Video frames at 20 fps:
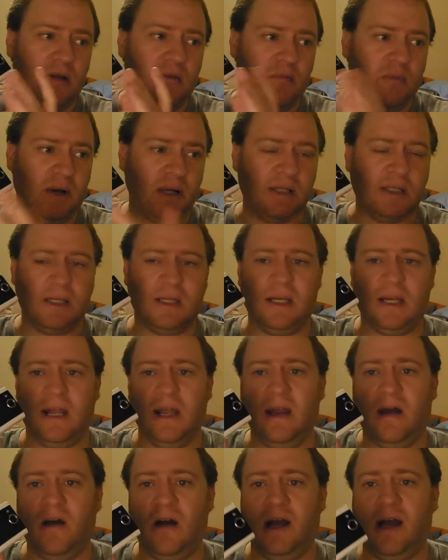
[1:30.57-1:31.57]

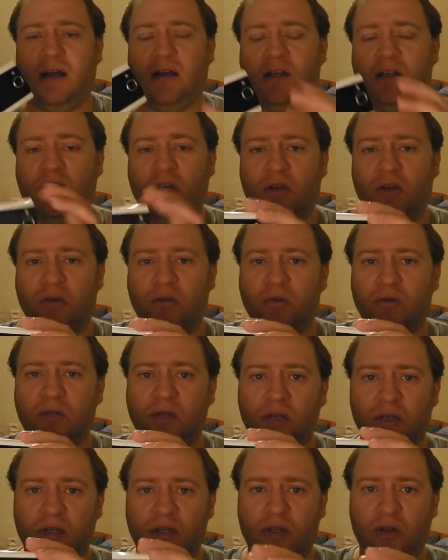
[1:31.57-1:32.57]
Basically, I had to use
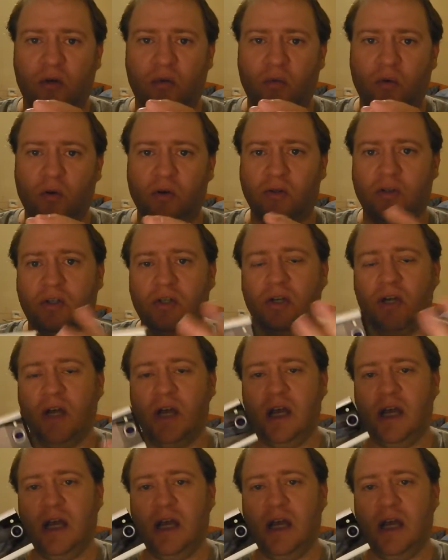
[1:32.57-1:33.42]
a stopwatch